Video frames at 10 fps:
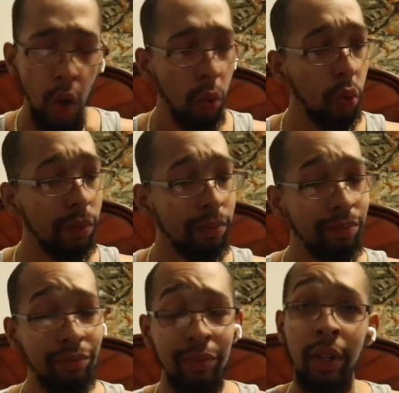Ooh,
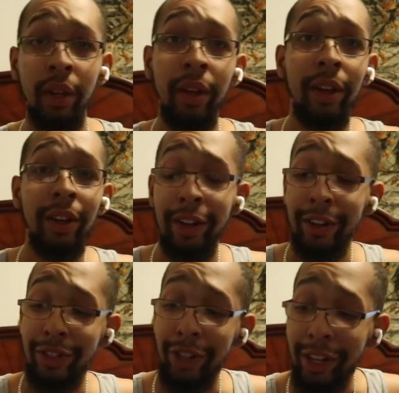
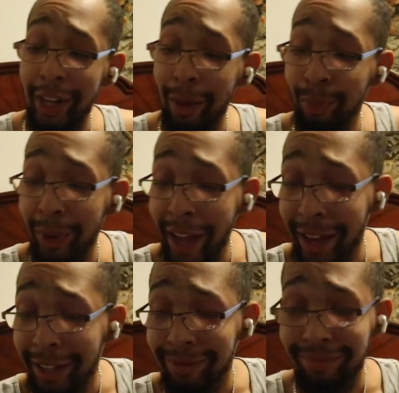shake not
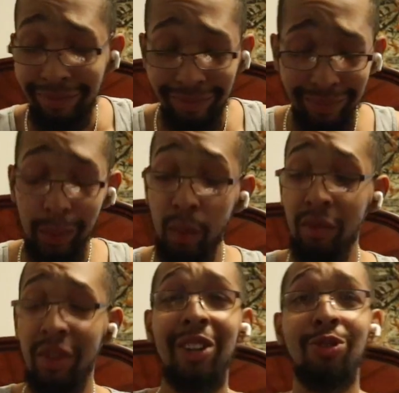bad.
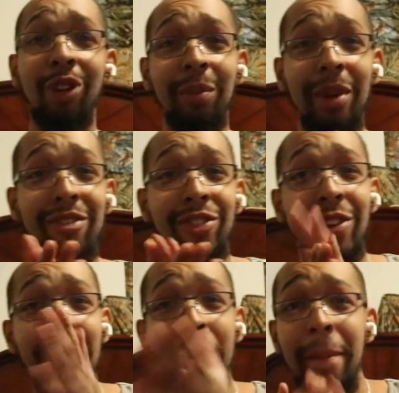Strawberry
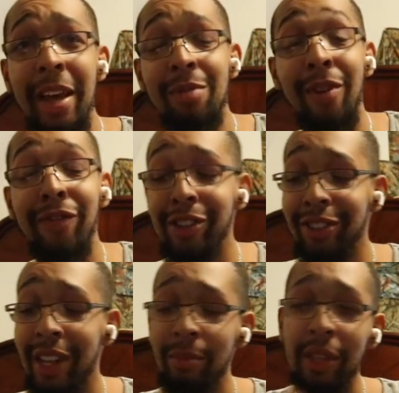shake, man, it's my first
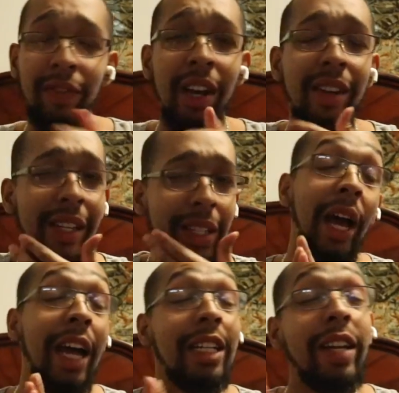time eating Five Guys.
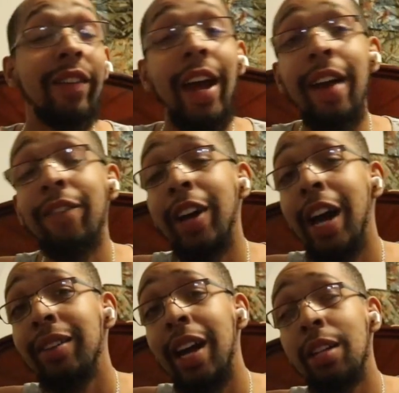Like, I never had
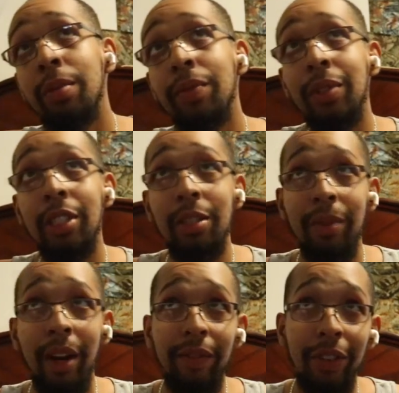Five Guys before. This is
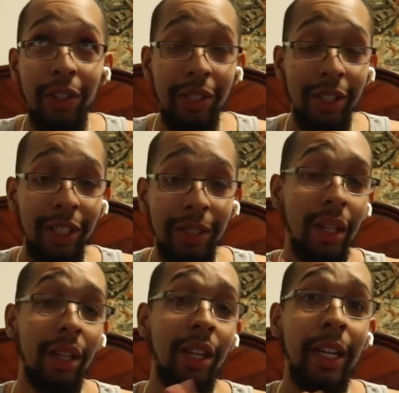my first time
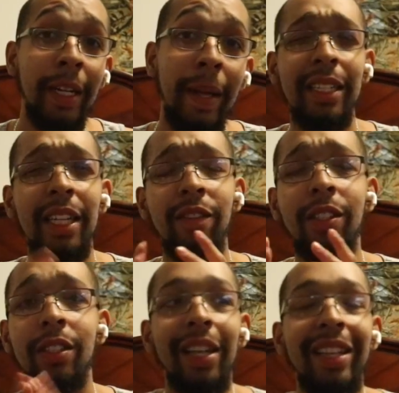eating it.
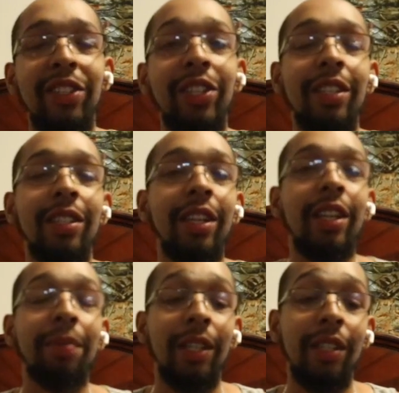Never got the chance eating
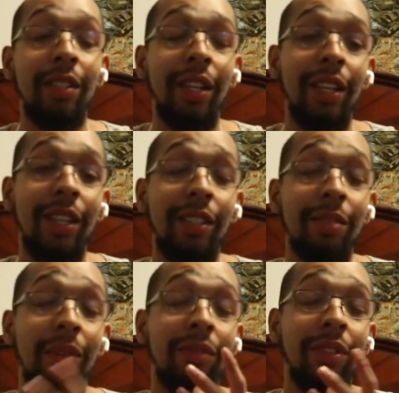it, but this, I guess this is
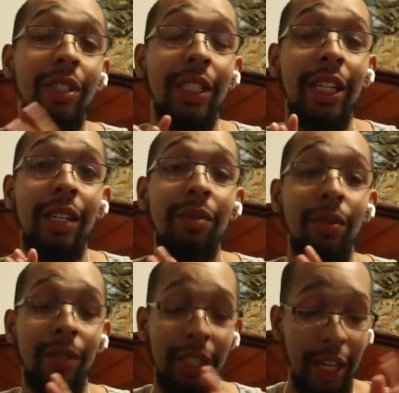my first time. So
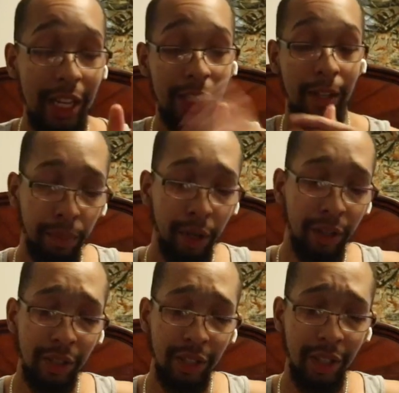I'm gonna see how this
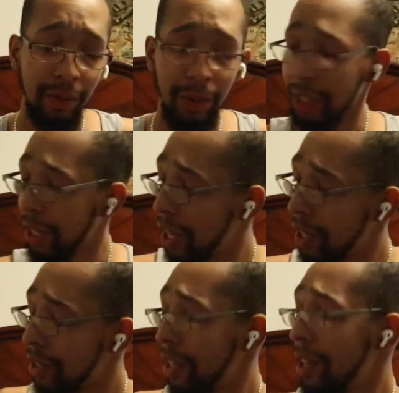burger set we
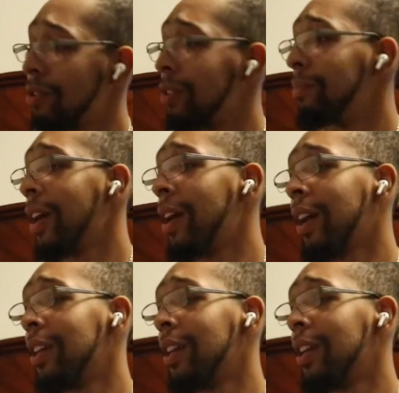got. Saves on the bag.